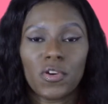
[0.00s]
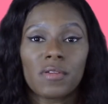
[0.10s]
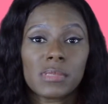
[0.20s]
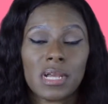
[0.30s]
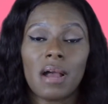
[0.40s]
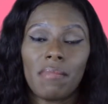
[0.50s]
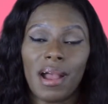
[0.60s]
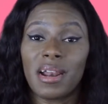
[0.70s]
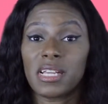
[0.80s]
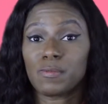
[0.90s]
for them to come
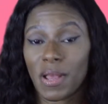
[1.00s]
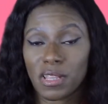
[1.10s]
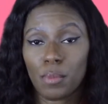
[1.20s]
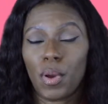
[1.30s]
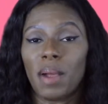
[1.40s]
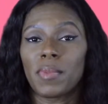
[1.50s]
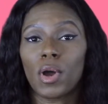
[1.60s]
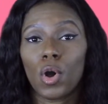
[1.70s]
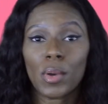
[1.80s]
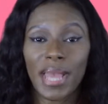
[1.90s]
out and inspect the
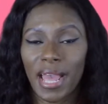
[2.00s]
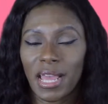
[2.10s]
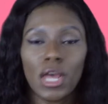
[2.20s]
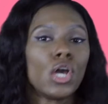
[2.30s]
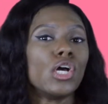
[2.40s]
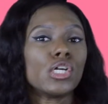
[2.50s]
apartment, okay it.